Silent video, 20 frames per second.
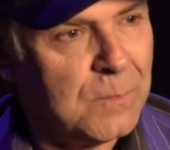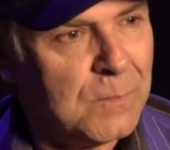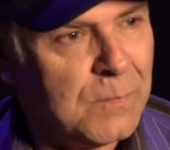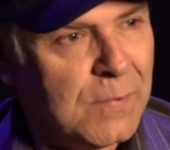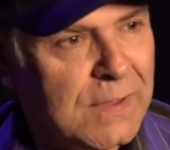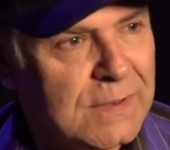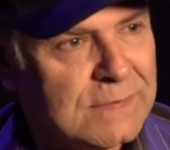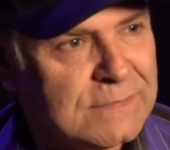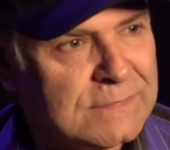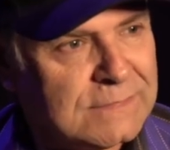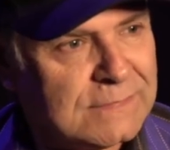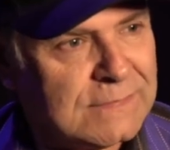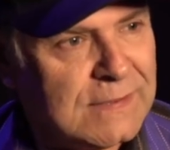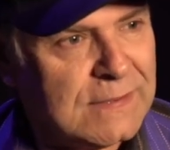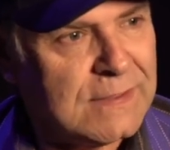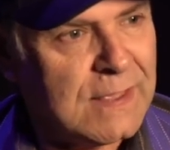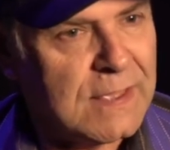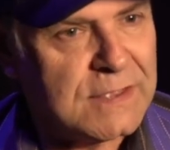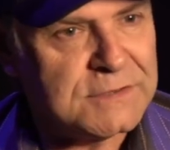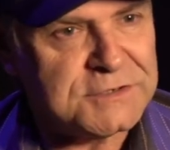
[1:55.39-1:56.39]
But
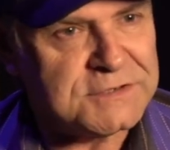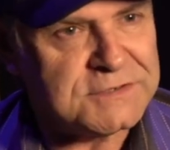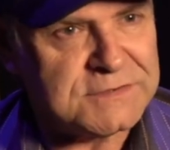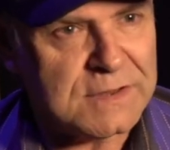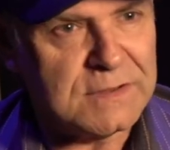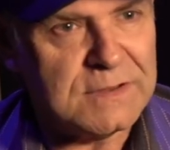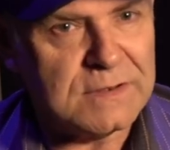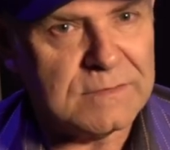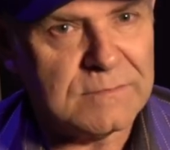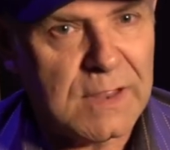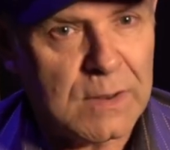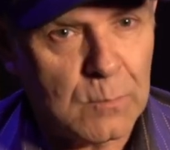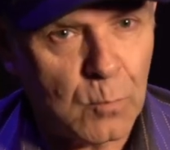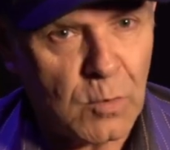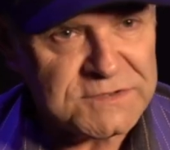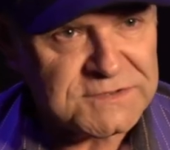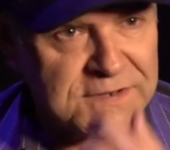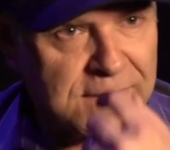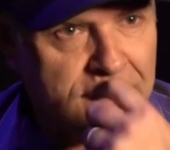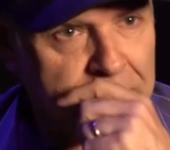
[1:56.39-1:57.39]
yeah, it
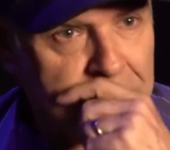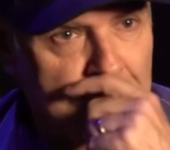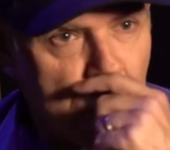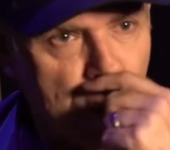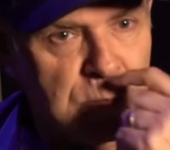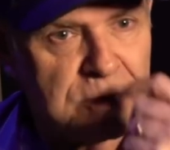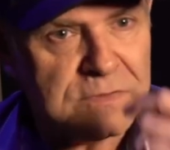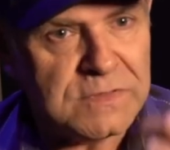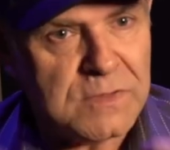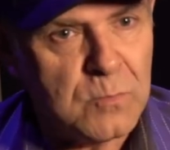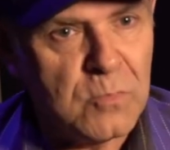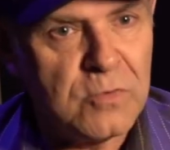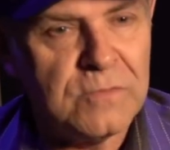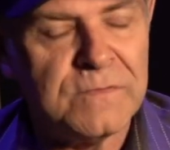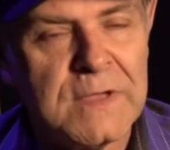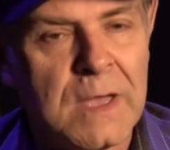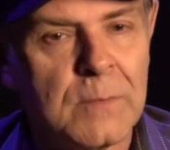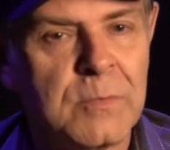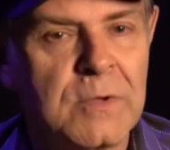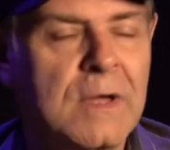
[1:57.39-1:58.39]
once again, it opened the
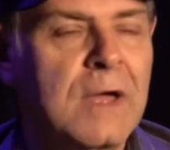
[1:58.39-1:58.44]
movie up.